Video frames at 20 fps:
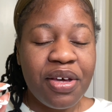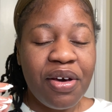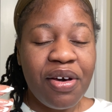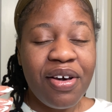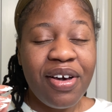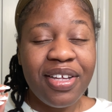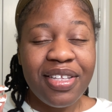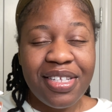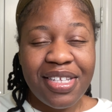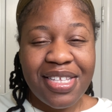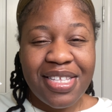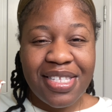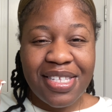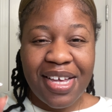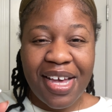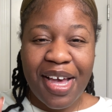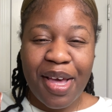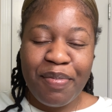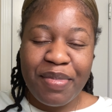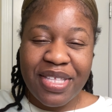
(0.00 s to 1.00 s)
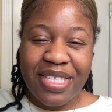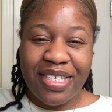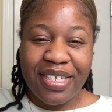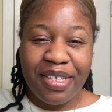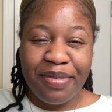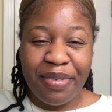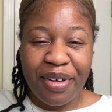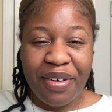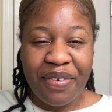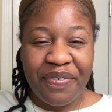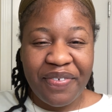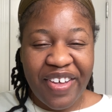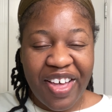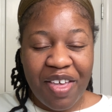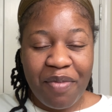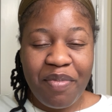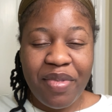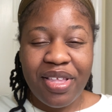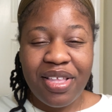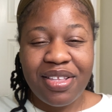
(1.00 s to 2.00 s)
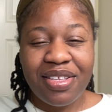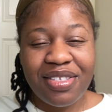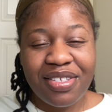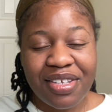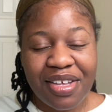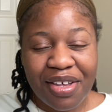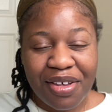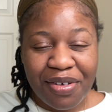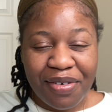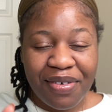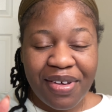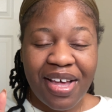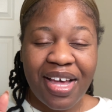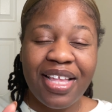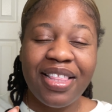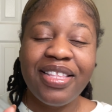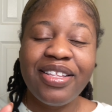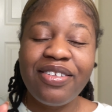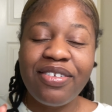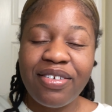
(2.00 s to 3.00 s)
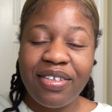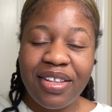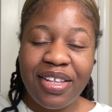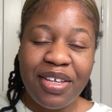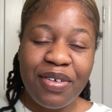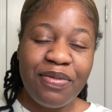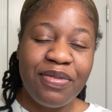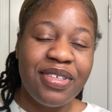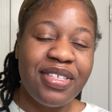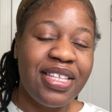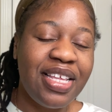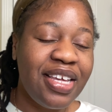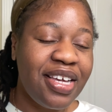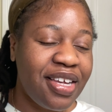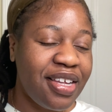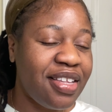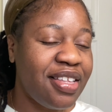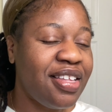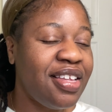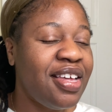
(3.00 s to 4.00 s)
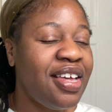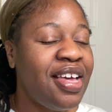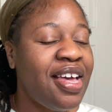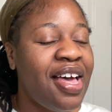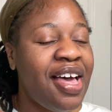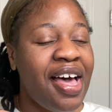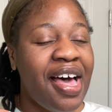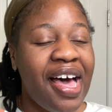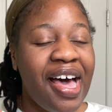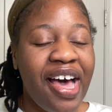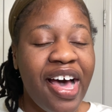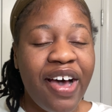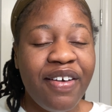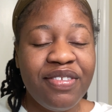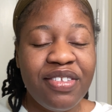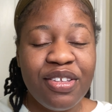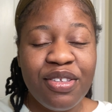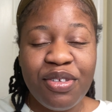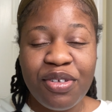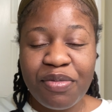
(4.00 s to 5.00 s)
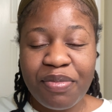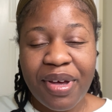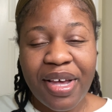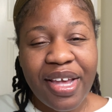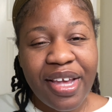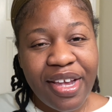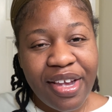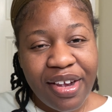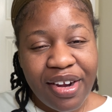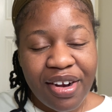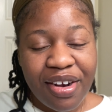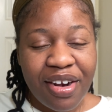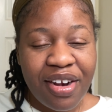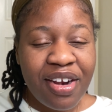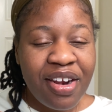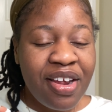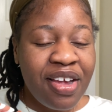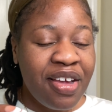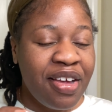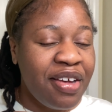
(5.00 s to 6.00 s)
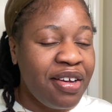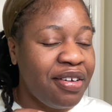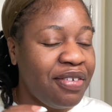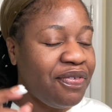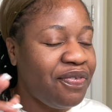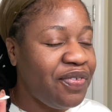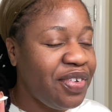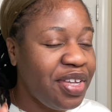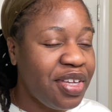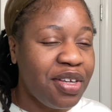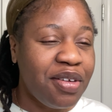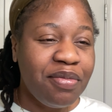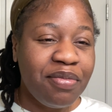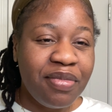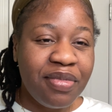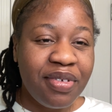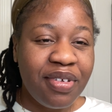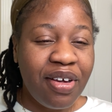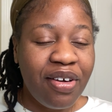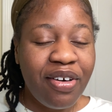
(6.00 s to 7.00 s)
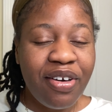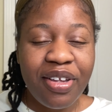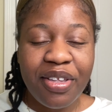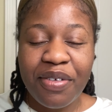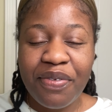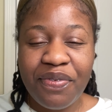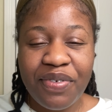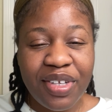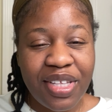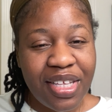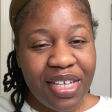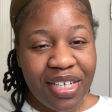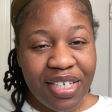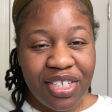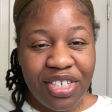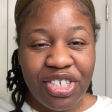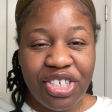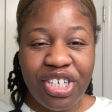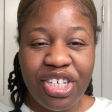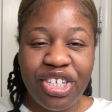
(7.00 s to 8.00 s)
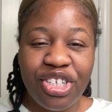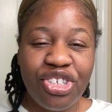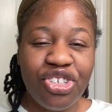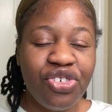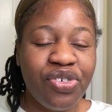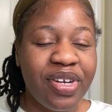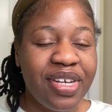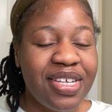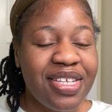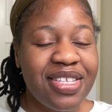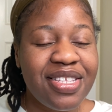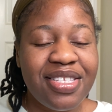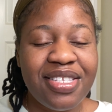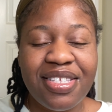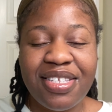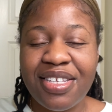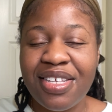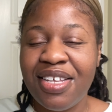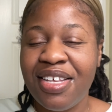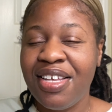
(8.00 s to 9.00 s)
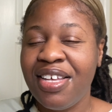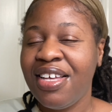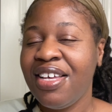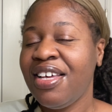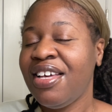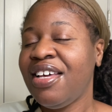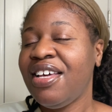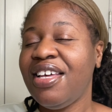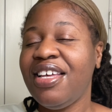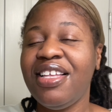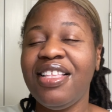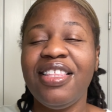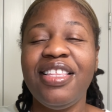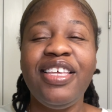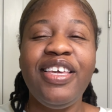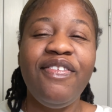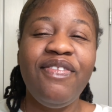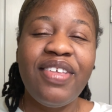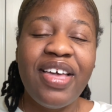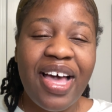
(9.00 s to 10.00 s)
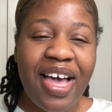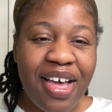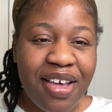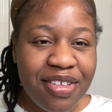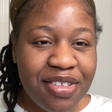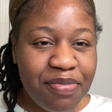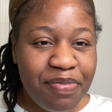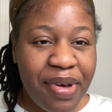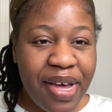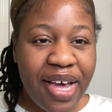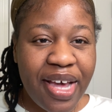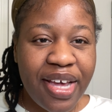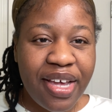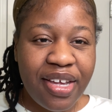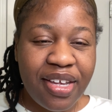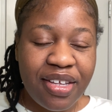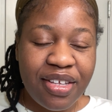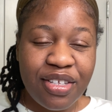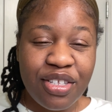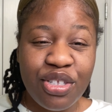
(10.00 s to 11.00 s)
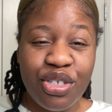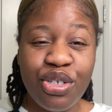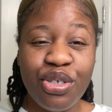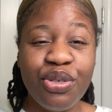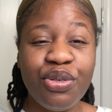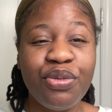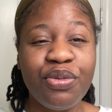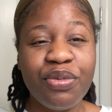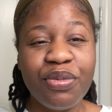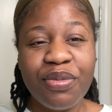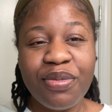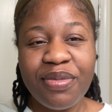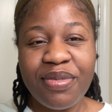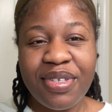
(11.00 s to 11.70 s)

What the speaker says: all this time until about 5 minutes to go, I literally was thinking I have to do my hair, film all the footage, get dressed, and leave the house by noon.